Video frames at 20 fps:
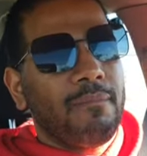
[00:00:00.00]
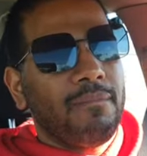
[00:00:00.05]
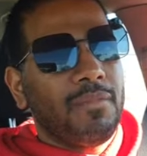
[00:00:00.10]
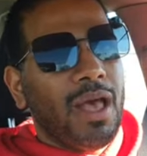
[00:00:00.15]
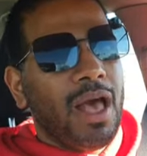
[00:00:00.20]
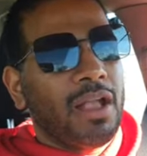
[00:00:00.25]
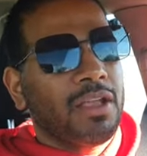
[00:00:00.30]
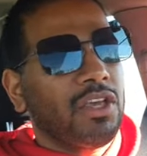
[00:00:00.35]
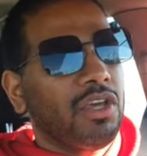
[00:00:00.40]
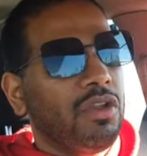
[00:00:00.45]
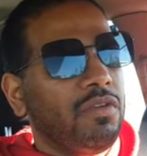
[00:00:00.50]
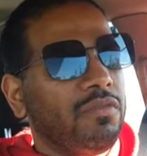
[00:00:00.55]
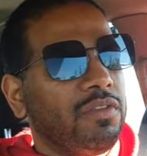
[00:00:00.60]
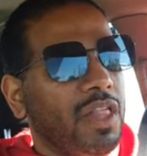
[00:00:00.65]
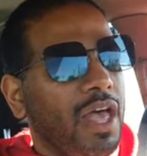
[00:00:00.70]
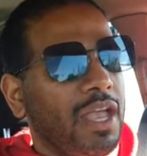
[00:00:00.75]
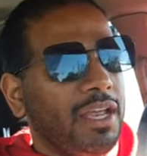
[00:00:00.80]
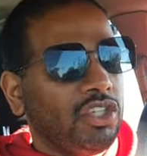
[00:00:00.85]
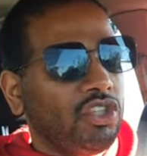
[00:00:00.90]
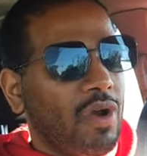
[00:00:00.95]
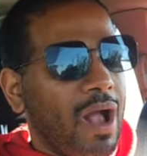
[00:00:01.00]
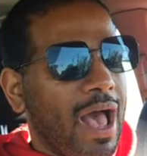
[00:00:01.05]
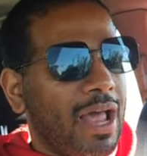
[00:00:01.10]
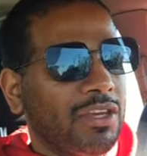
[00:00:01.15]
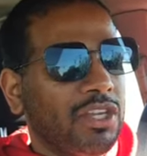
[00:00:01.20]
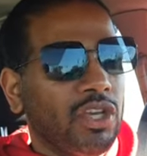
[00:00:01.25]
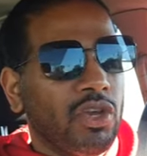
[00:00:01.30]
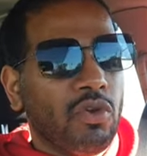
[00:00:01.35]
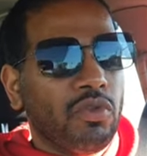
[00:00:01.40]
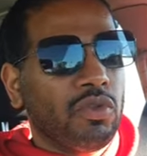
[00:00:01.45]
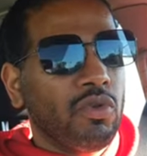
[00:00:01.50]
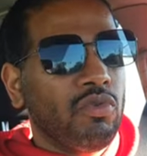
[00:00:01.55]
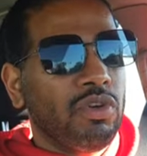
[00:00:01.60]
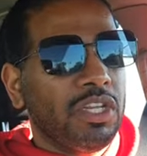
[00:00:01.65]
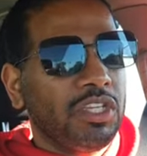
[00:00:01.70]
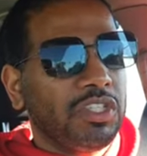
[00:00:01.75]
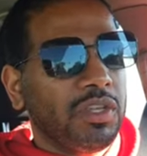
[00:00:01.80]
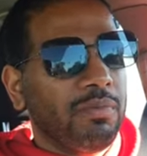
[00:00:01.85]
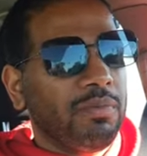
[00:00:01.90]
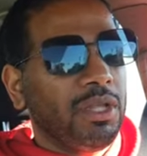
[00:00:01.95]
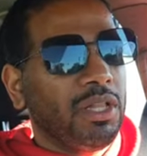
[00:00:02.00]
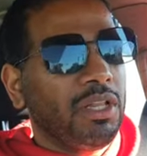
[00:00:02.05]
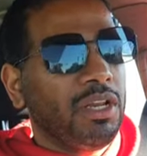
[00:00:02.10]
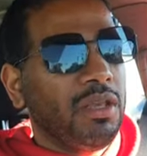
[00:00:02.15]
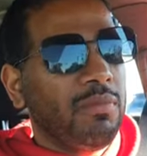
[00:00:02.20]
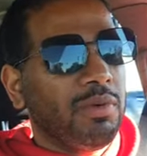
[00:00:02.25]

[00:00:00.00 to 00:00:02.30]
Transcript: I could have like tried to go through disability,